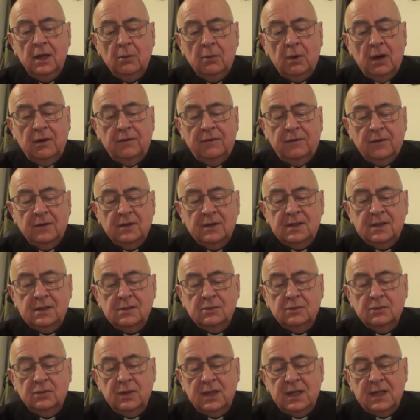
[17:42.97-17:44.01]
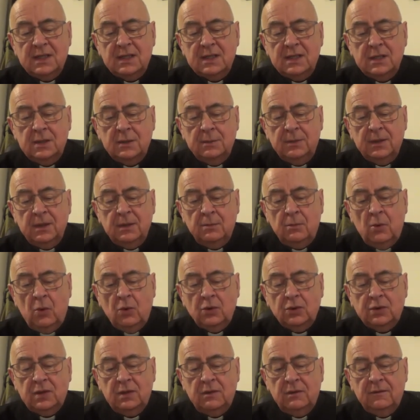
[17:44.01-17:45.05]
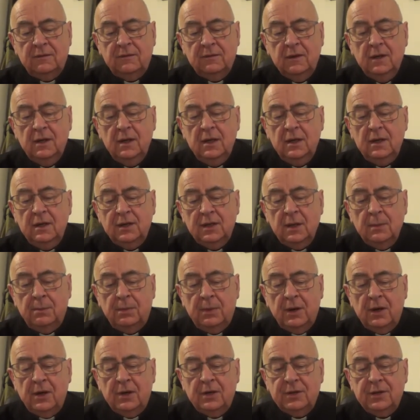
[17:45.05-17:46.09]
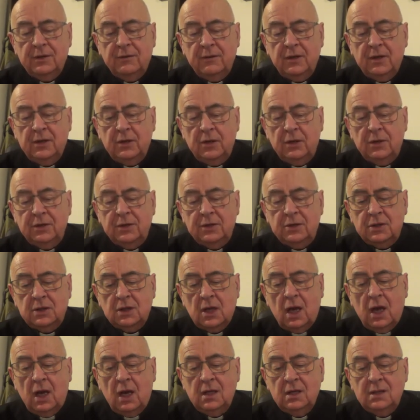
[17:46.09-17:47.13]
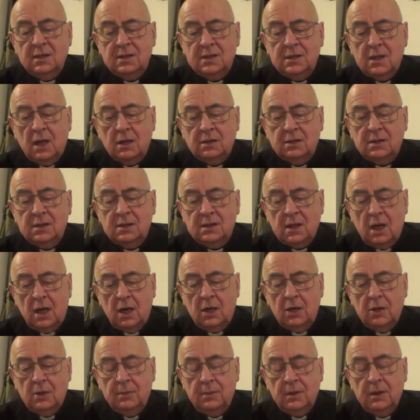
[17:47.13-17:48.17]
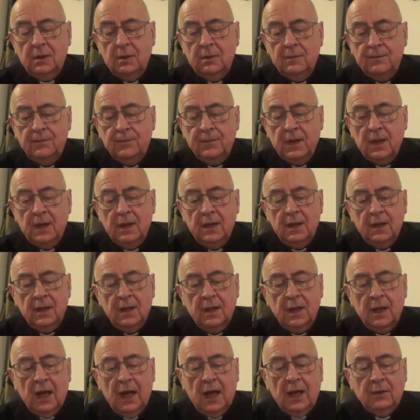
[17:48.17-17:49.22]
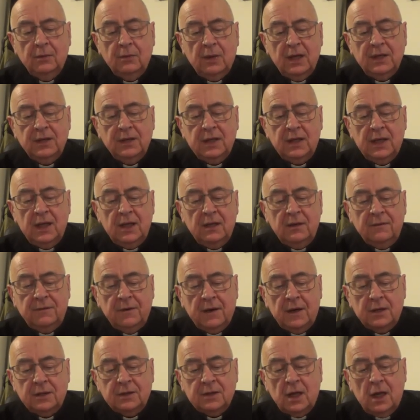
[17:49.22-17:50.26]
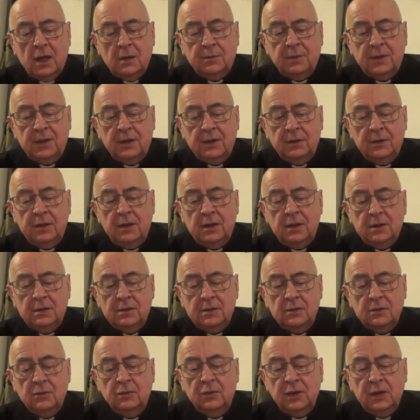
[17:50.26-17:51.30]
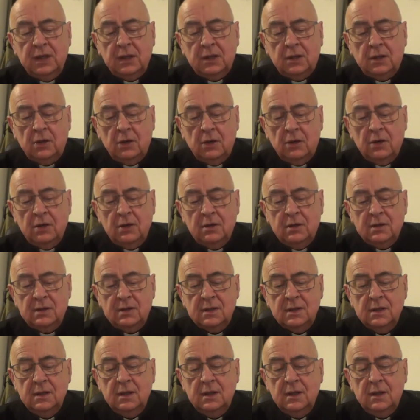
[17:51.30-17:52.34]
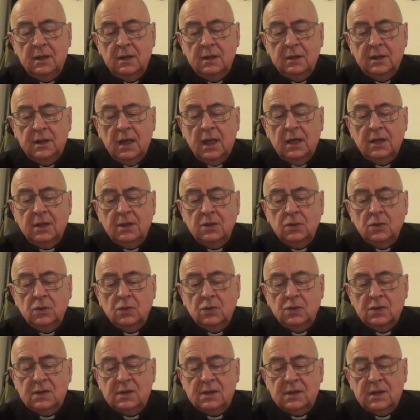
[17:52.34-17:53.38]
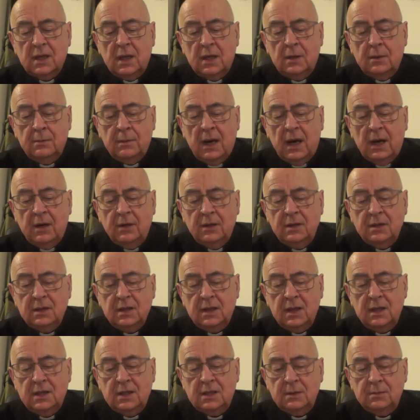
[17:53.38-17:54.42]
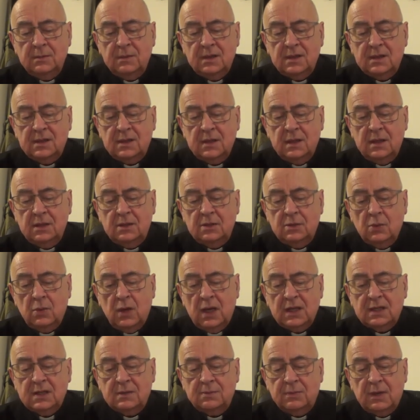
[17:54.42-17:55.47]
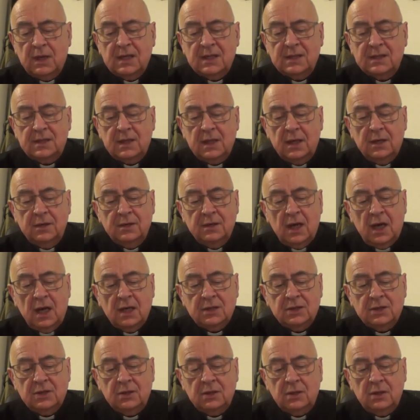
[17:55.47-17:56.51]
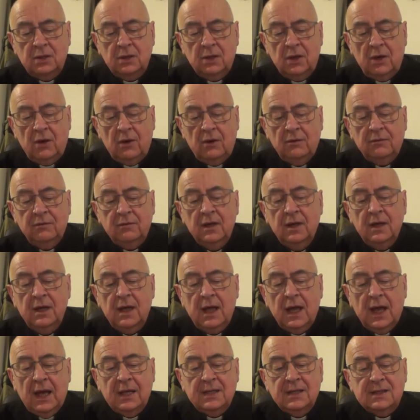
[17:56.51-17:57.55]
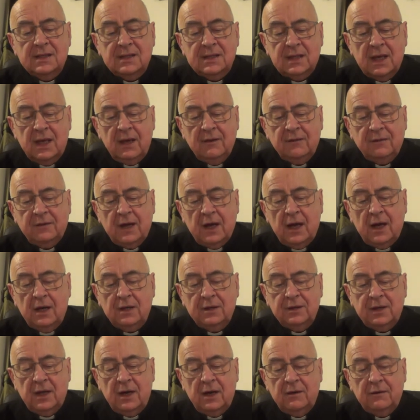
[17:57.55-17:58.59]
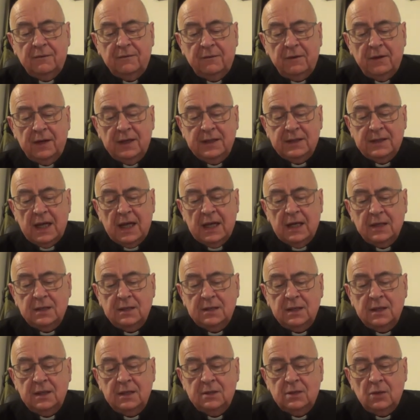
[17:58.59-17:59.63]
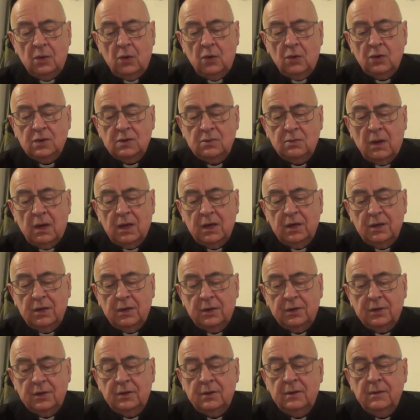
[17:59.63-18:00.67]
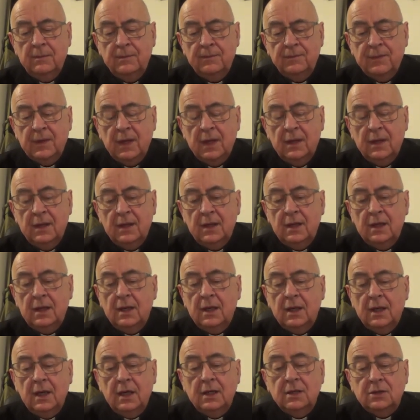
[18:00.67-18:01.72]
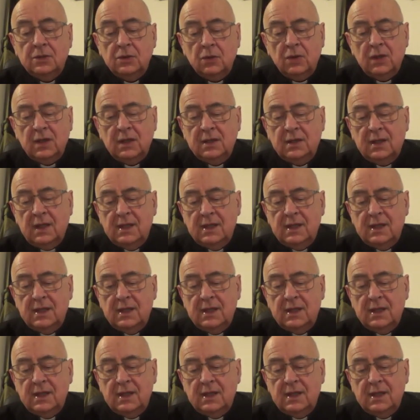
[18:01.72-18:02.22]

when, for reasonable motive, the birth of another child is not desirable. And when the infertile period recurs, they use their married intimacy to express their natural love and safeguard their fidelity towards one another. In doing